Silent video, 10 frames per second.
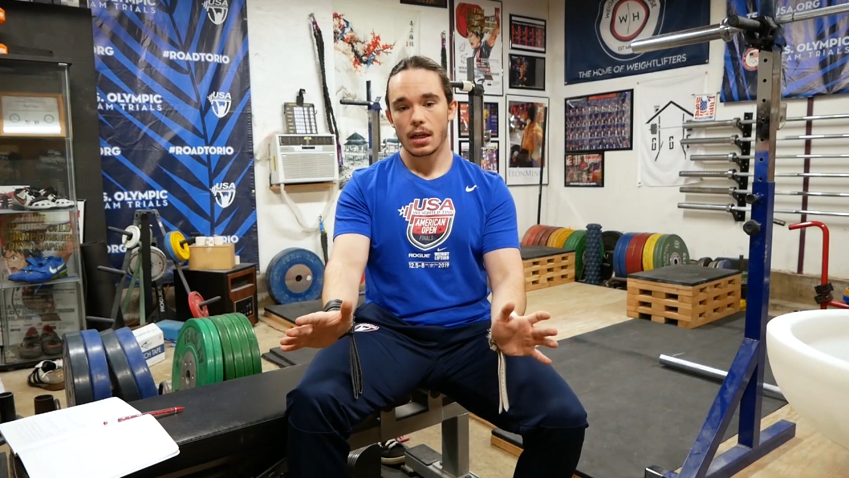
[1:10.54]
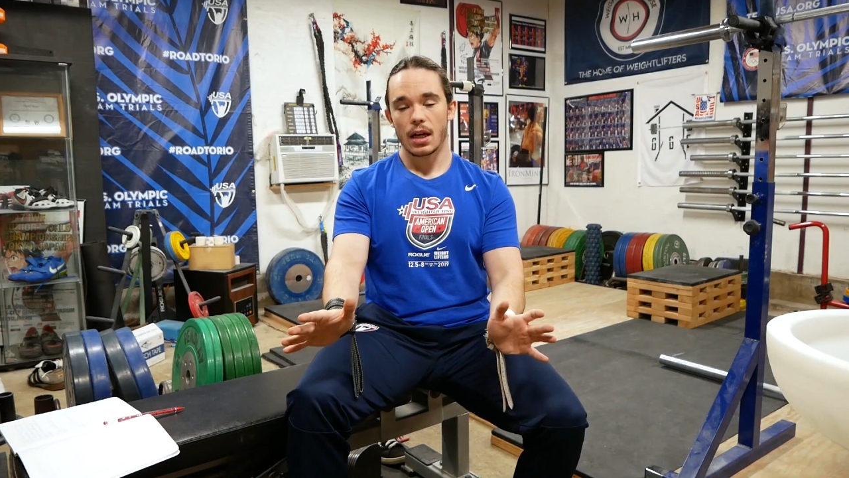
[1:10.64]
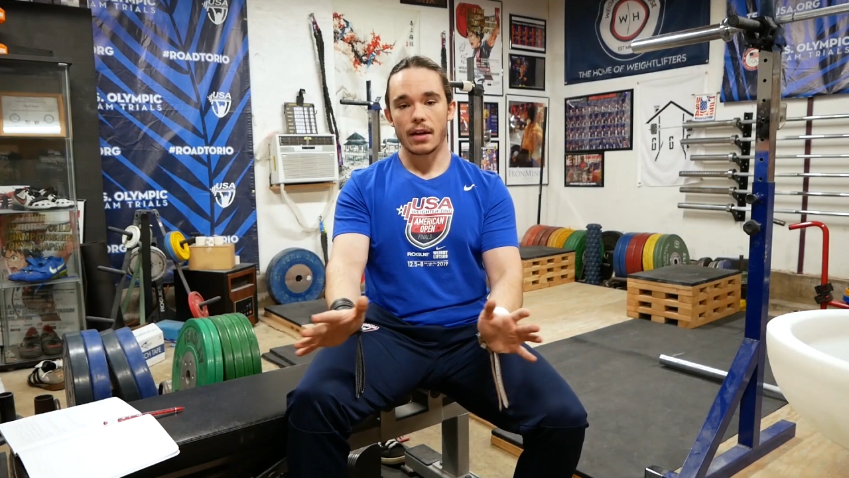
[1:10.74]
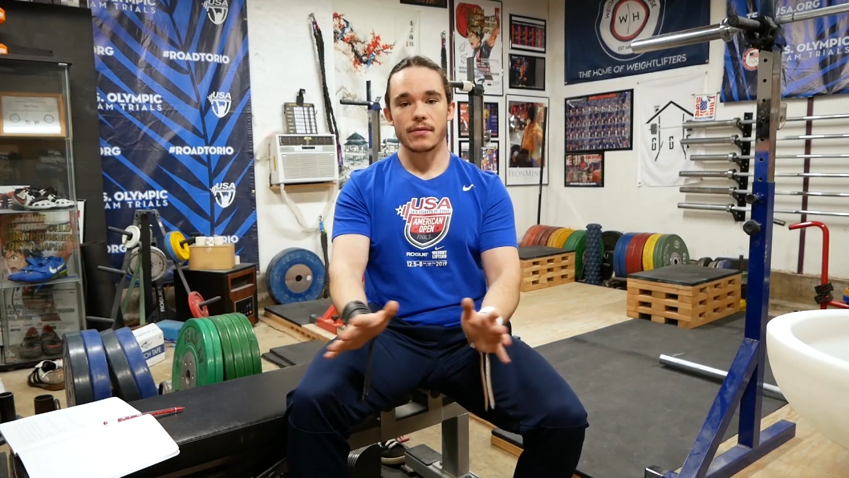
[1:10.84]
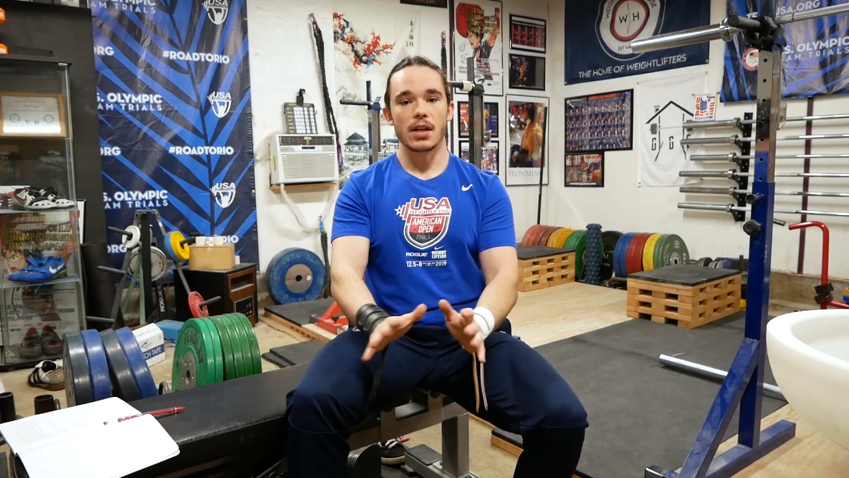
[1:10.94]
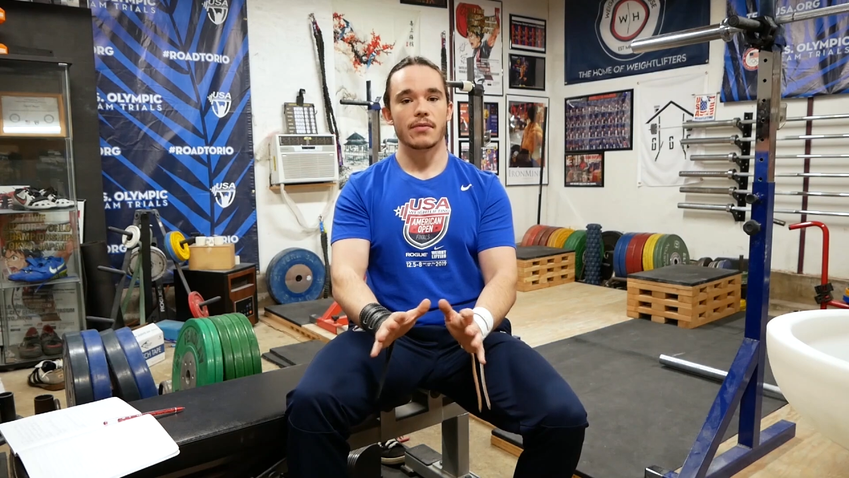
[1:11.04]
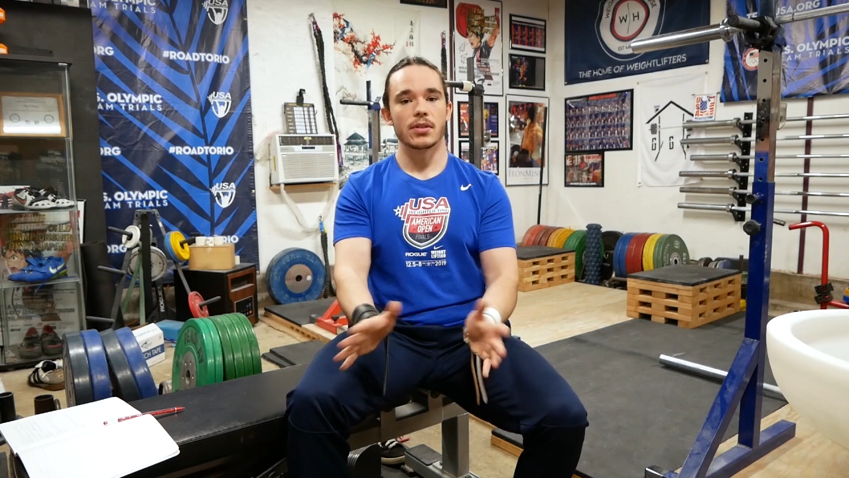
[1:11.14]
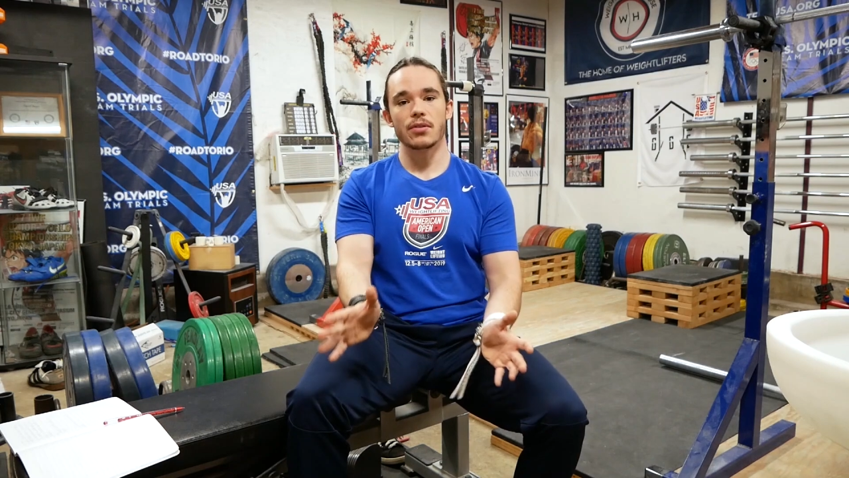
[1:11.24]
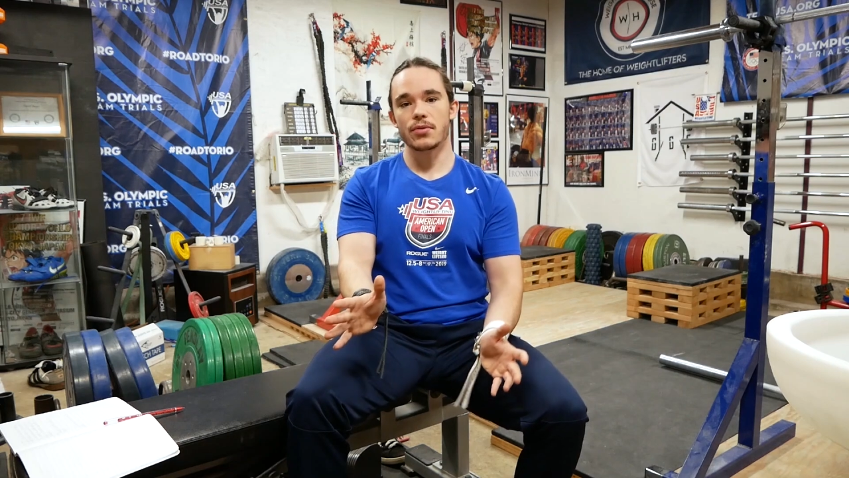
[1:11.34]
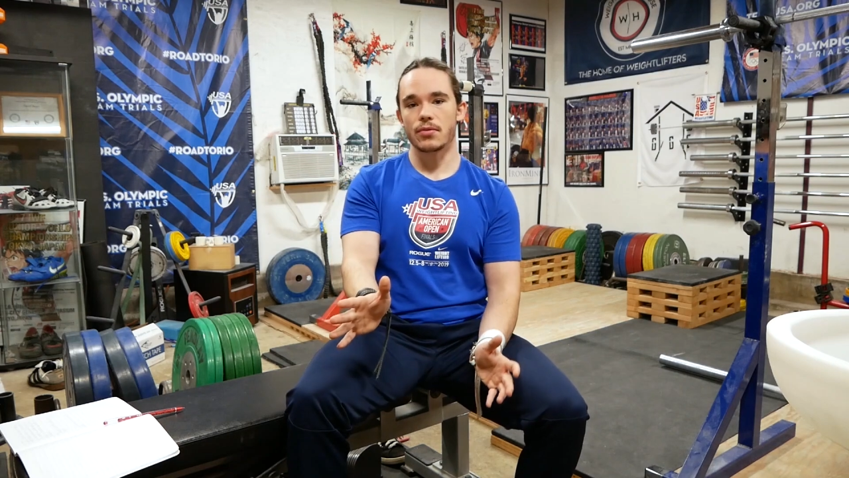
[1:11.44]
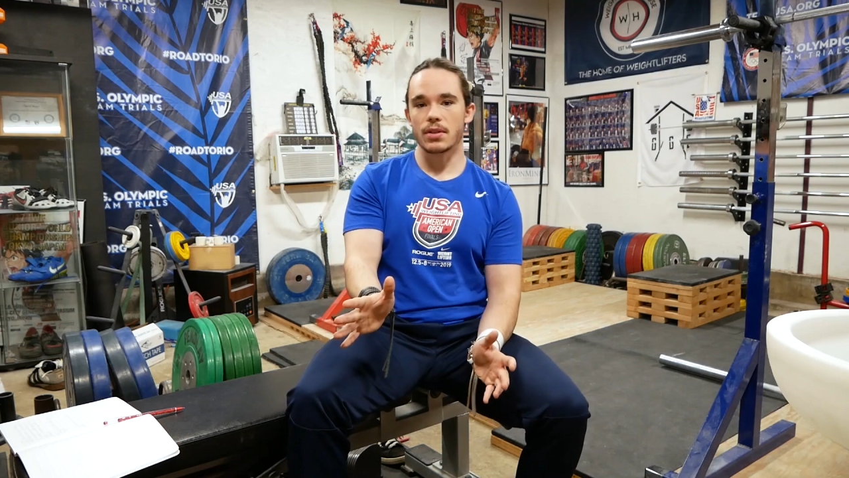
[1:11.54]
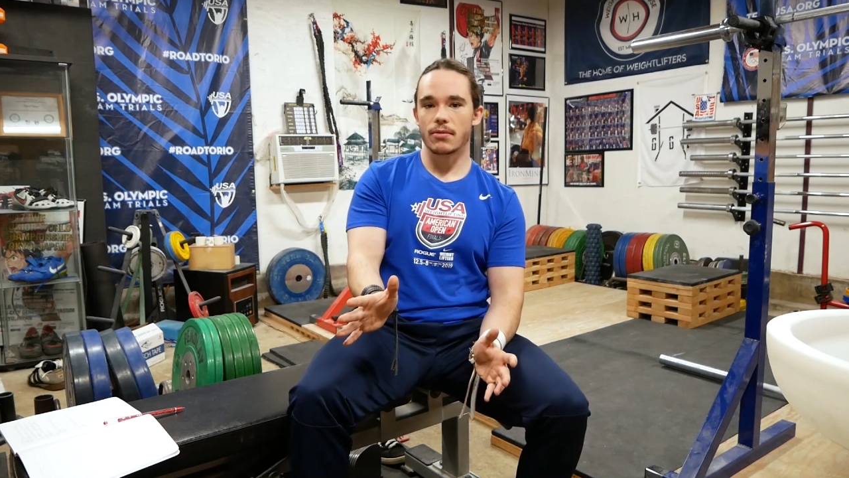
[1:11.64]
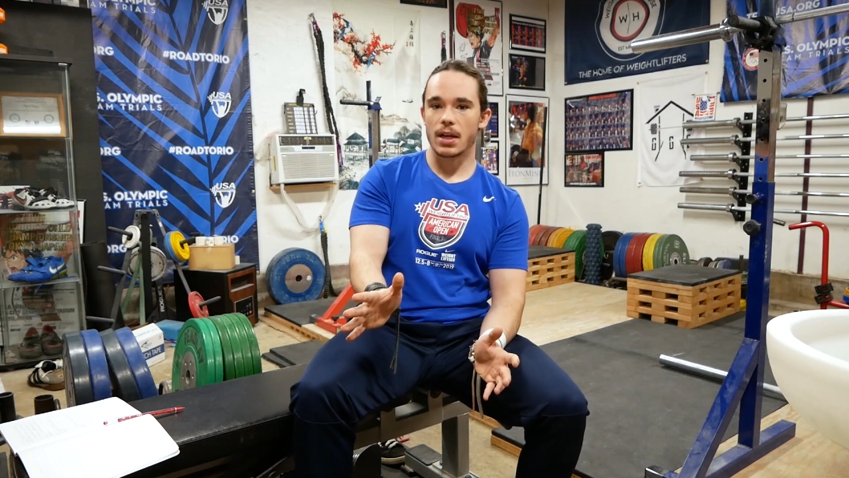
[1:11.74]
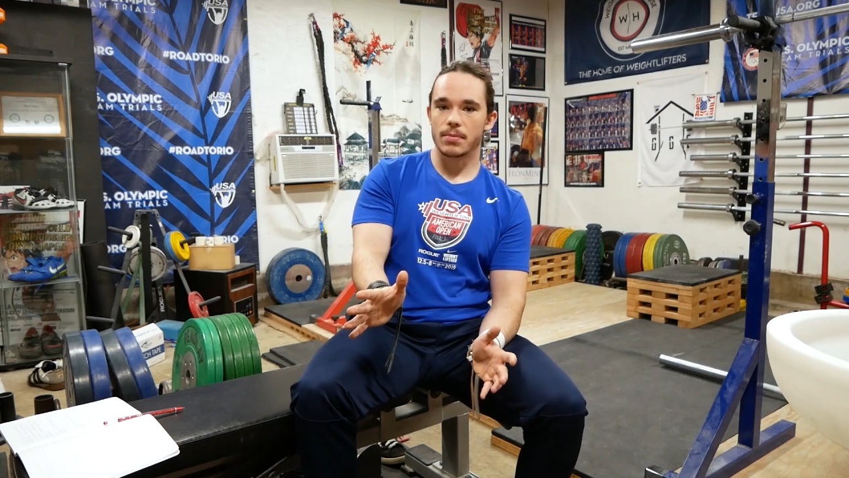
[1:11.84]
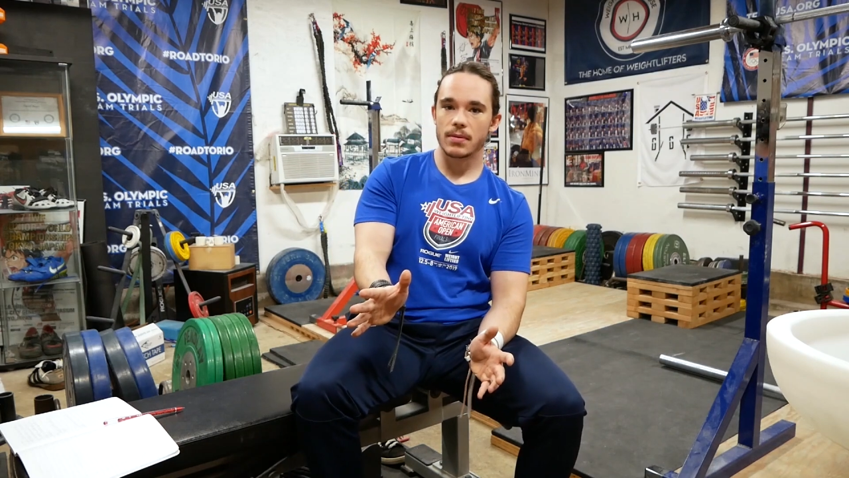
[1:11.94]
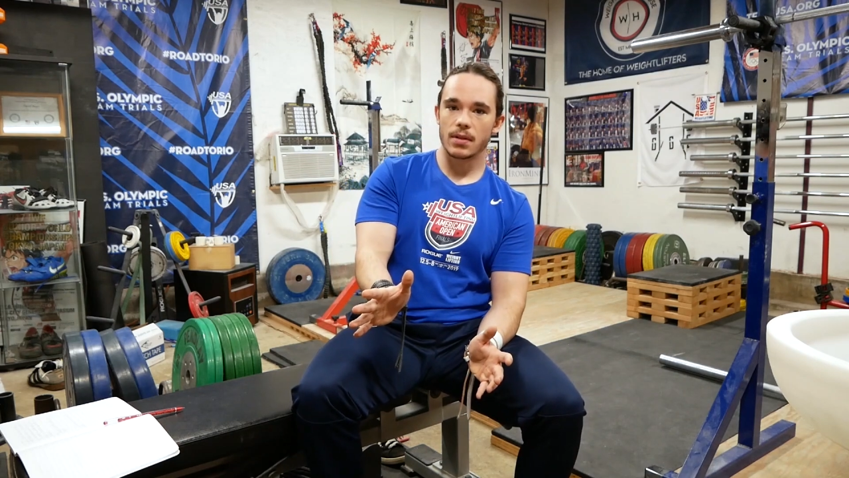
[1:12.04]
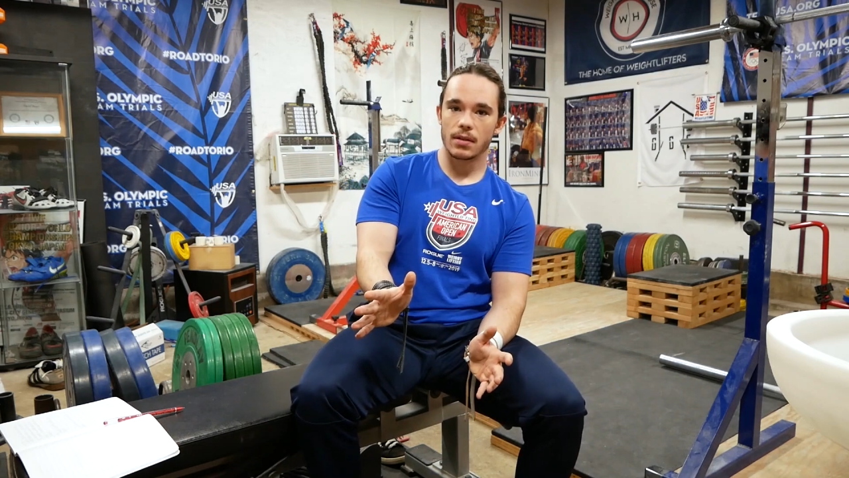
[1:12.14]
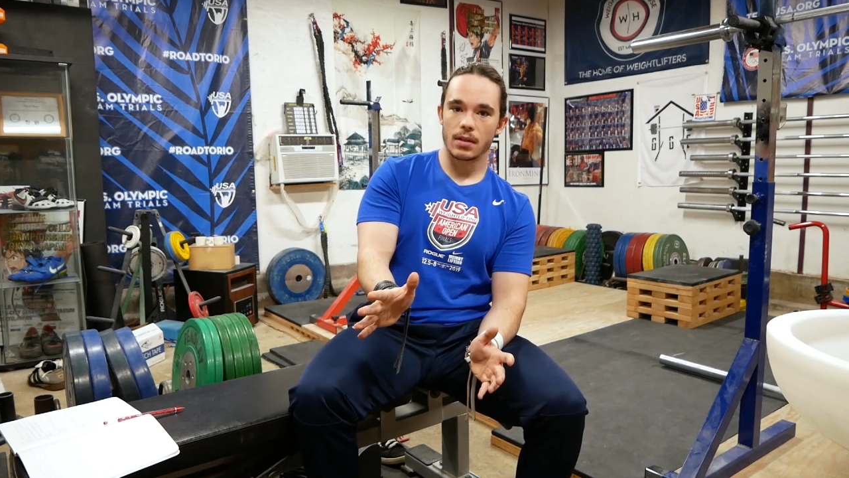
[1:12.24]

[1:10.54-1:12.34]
I've never used wrist wraps